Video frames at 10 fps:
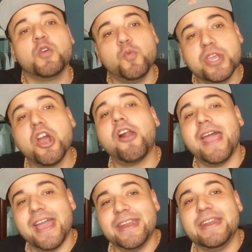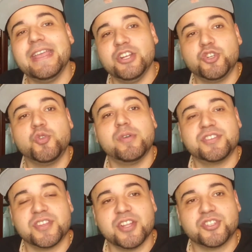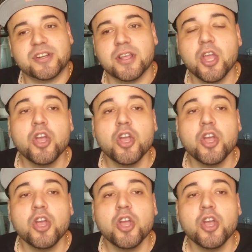We are headed into a recession.